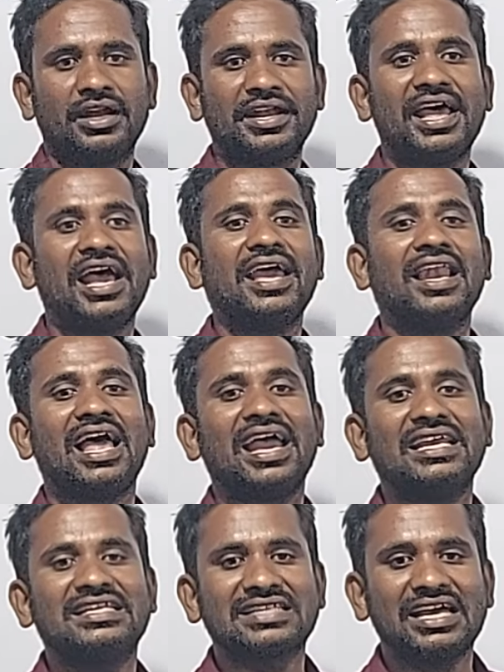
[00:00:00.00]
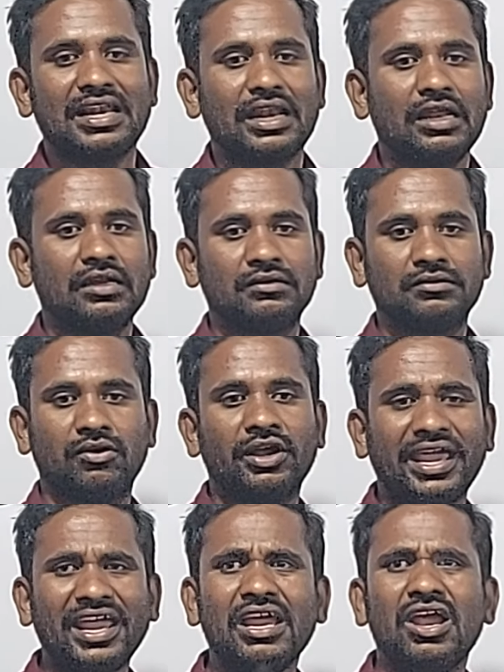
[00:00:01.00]
Dialyzer.
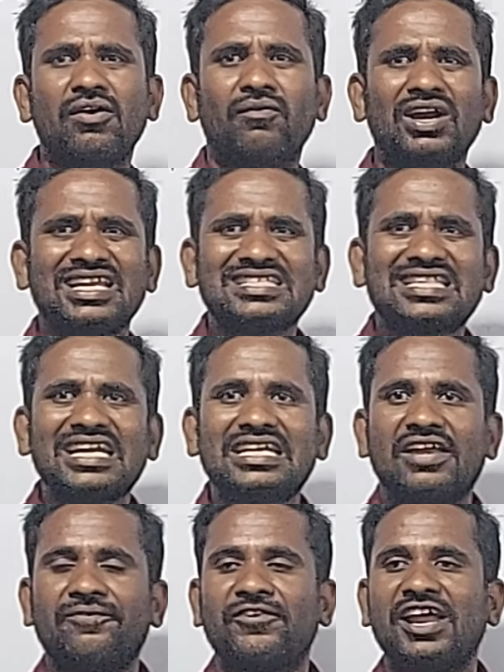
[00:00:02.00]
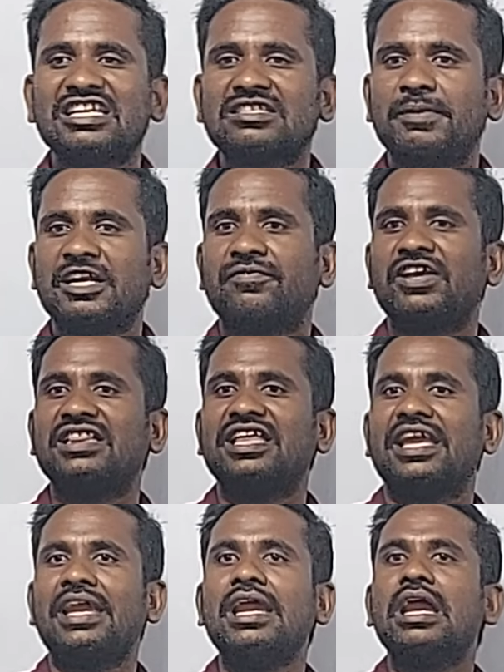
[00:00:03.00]
Okay, what is the difference between
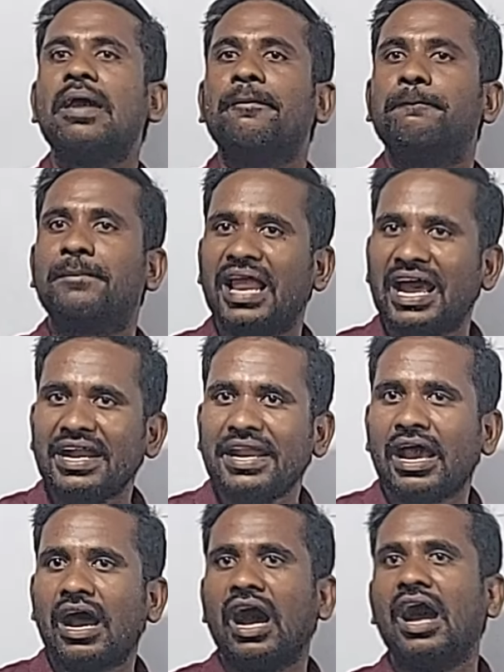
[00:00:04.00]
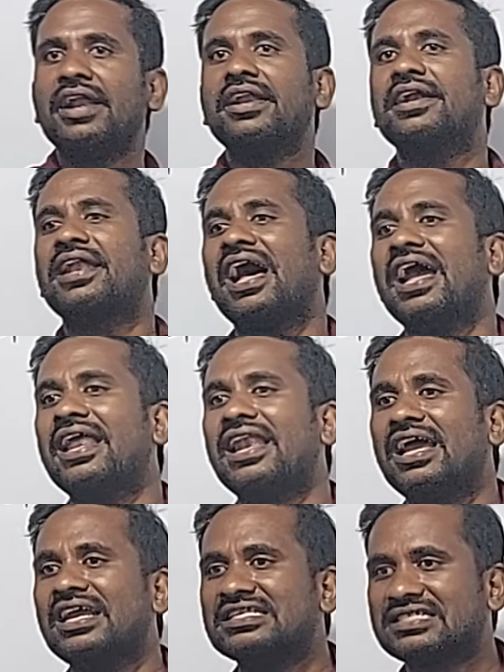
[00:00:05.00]
the blood and
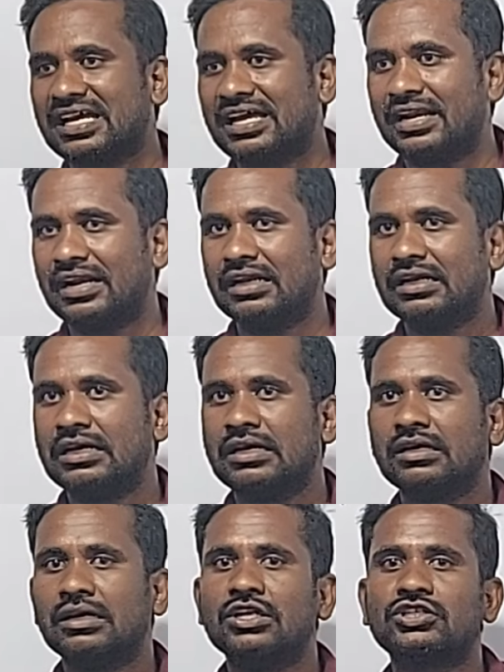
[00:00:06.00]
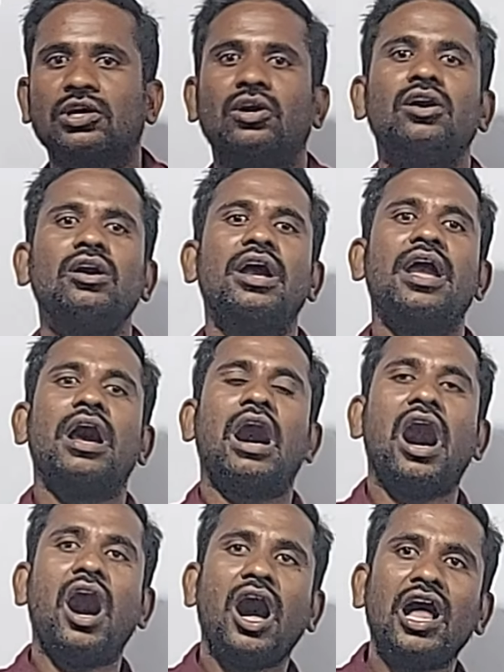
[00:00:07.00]
dialyzer? So
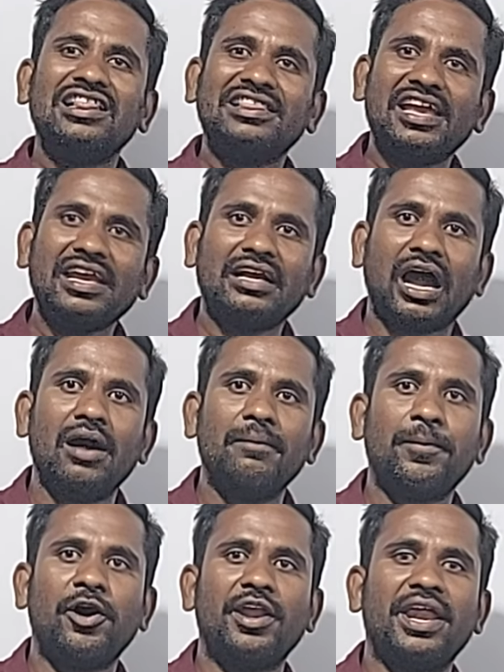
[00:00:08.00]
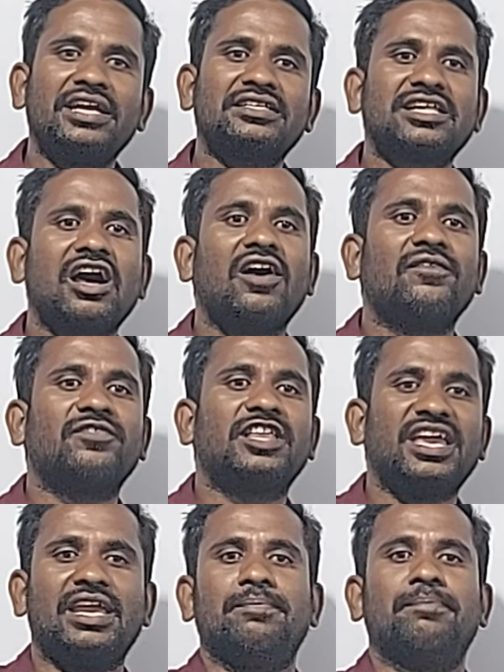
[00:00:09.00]
all the components of
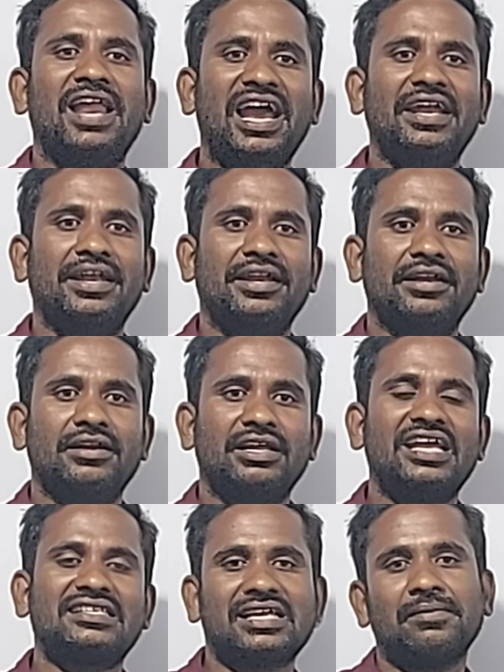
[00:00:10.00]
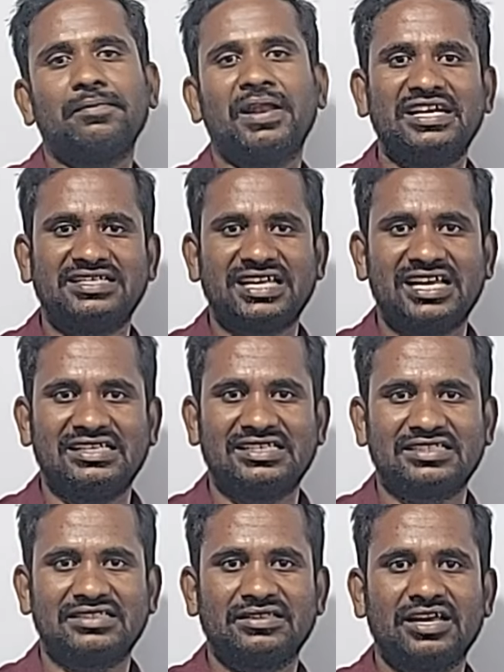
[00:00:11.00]
the blood except blood
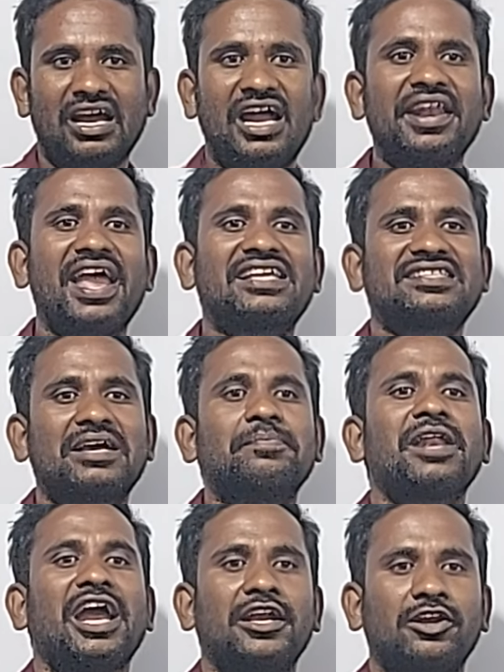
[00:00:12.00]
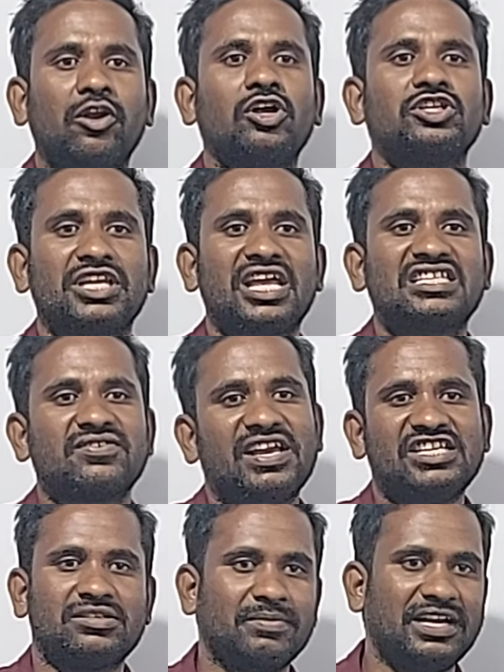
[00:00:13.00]
cells and except nitrogenous
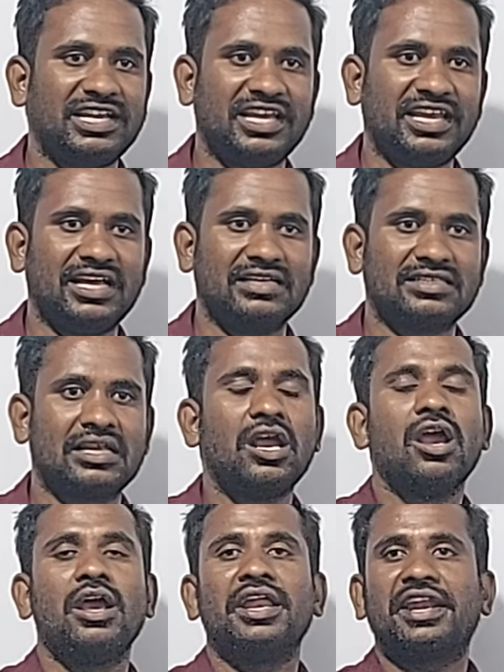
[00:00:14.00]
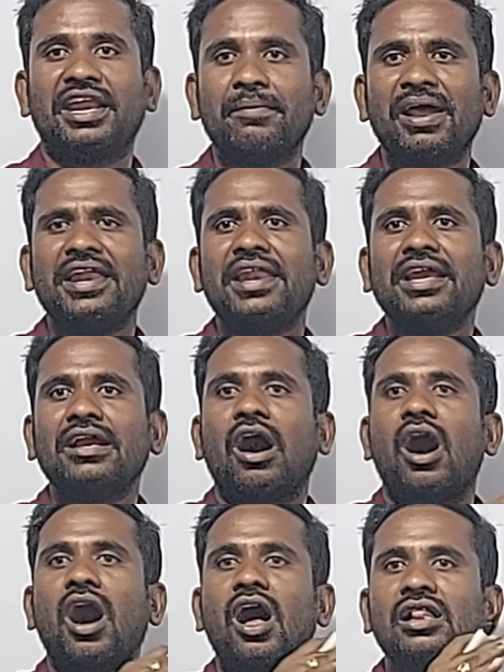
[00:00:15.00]
waste materials, remaining
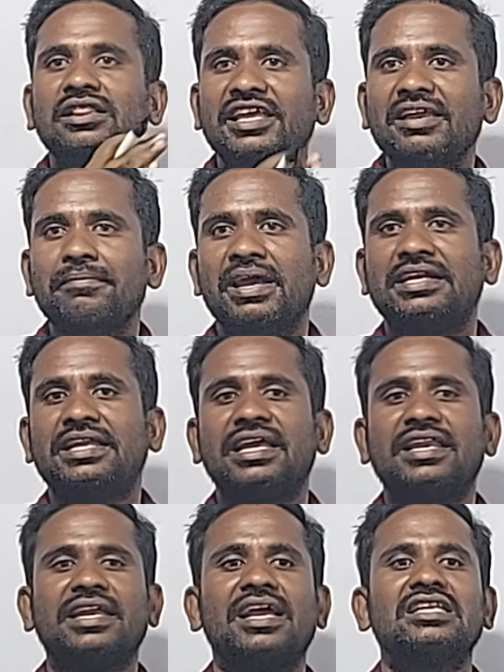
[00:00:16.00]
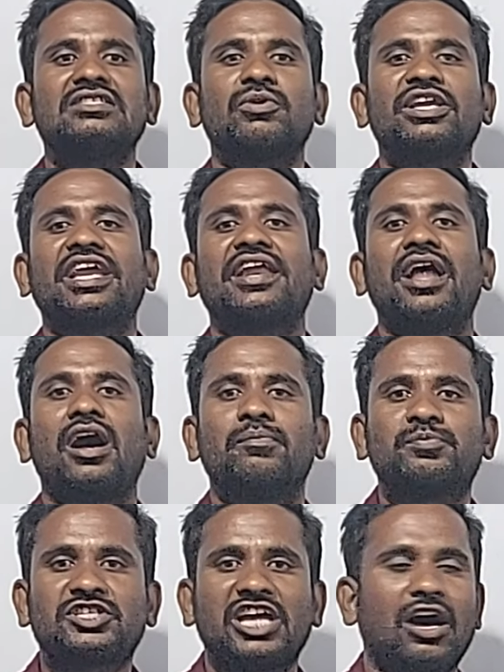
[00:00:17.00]
all the materials we can
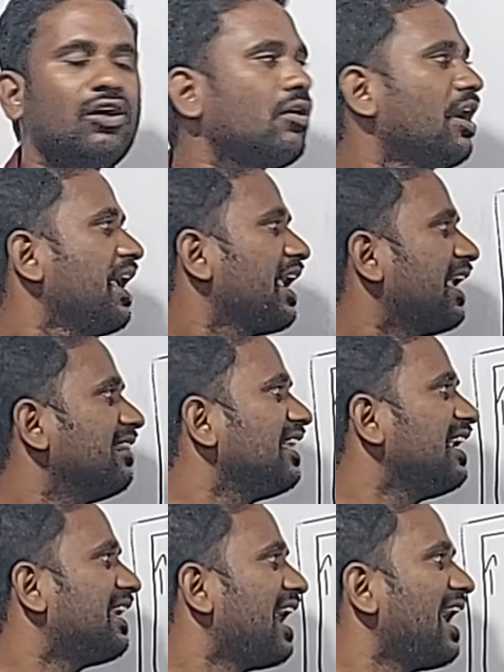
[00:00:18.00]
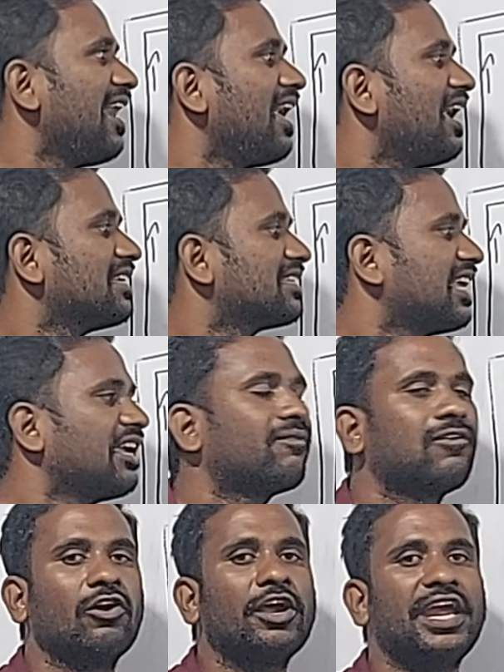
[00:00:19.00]
observe in the dialyzing
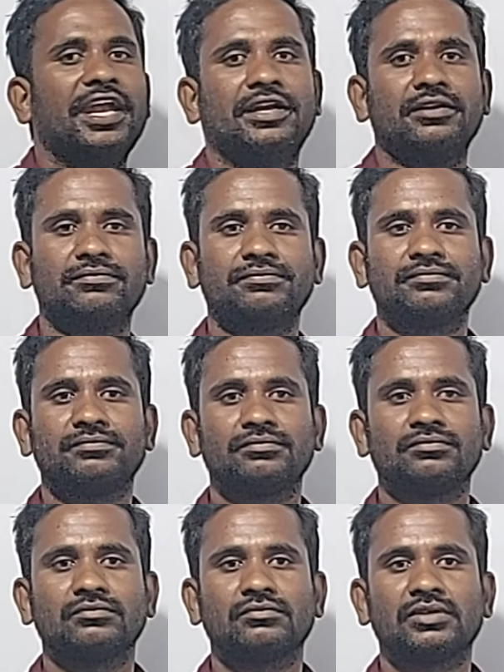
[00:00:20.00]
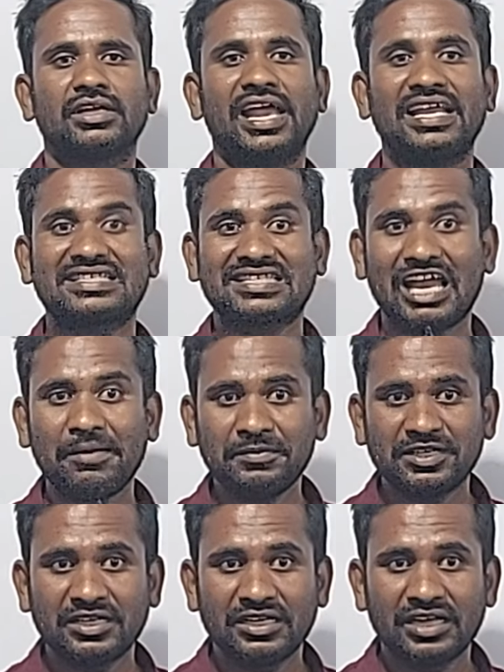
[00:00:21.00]
fluid
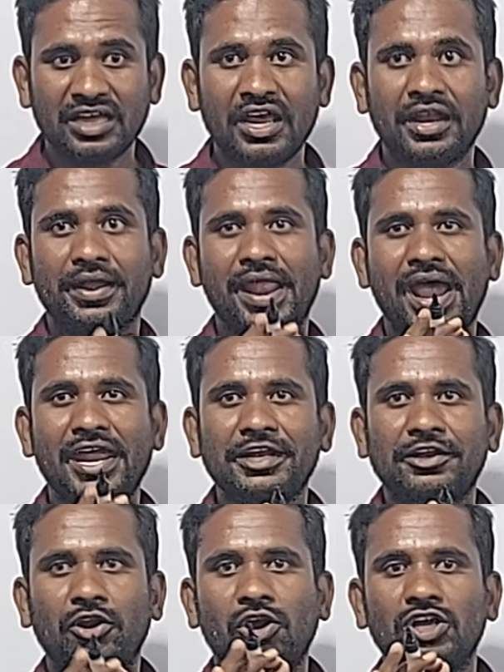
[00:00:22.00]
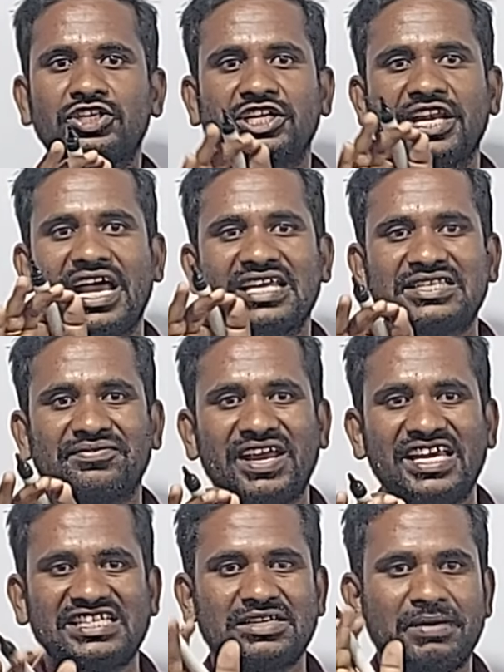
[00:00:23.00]
except nitrogenous
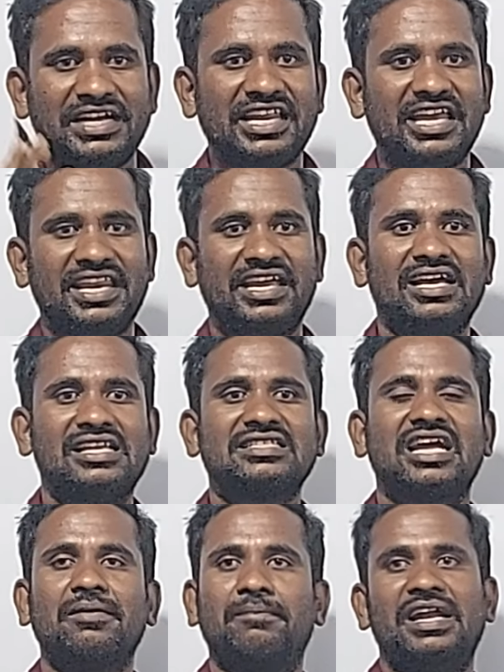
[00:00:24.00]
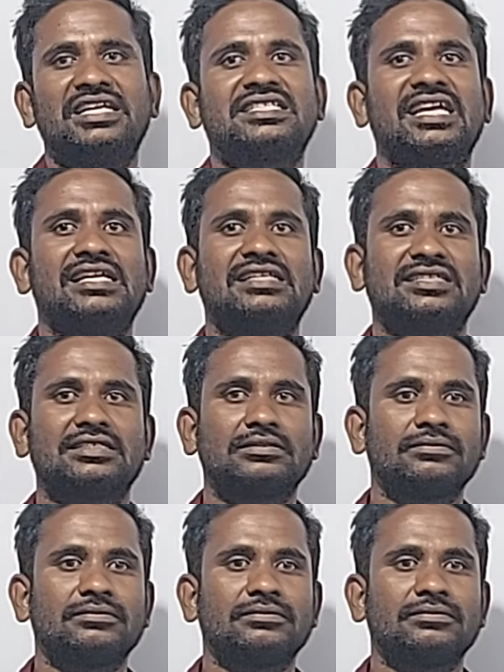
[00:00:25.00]
waste materials and blood cells.